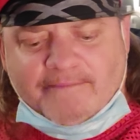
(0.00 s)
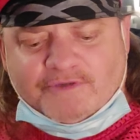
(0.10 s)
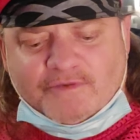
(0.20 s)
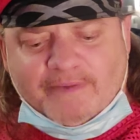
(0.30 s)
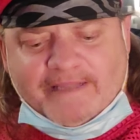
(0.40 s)

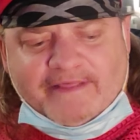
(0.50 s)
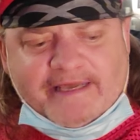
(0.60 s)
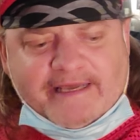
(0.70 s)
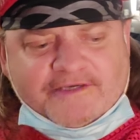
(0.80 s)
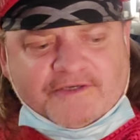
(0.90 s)
to be
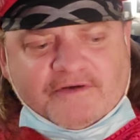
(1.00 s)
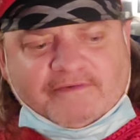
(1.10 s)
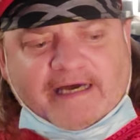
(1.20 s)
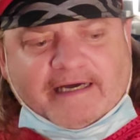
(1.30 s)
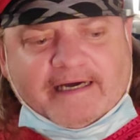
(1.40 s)
the issue of
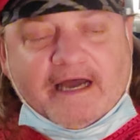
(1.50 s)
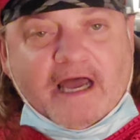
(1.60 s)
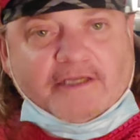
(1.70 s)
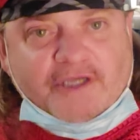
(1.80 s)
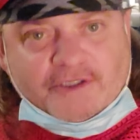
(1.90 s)
like
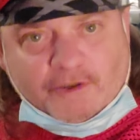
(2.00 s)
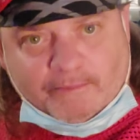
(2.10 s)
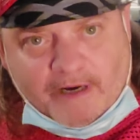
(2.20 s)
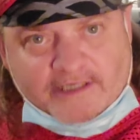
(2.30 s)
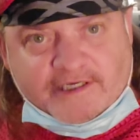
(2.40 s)
digital
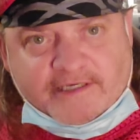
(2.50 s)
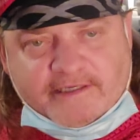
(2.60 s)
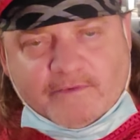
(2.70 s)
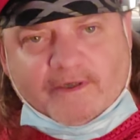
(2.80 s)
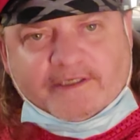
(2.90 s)

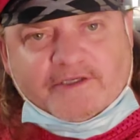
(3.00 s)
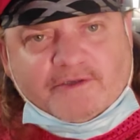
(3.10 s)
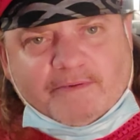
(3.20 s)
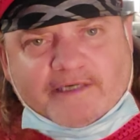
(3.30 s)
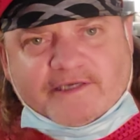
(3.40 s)
processing. What
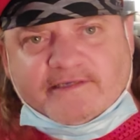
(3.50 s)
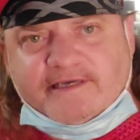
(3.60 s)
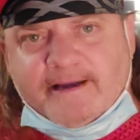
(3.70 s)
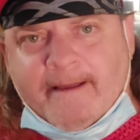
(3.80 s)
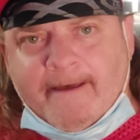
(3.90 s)
digital
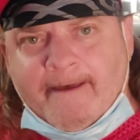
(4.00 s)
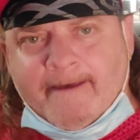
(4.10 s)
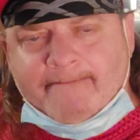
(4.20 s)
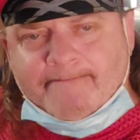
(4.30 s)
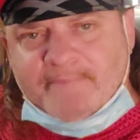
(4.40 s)
processing
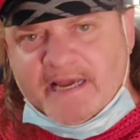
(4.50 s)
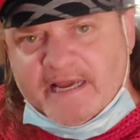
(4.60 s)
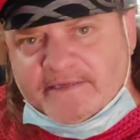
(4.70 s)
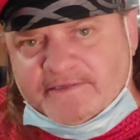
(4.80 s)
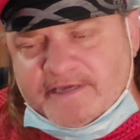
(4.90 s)

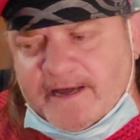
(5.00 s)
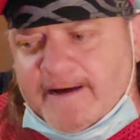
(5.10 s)
means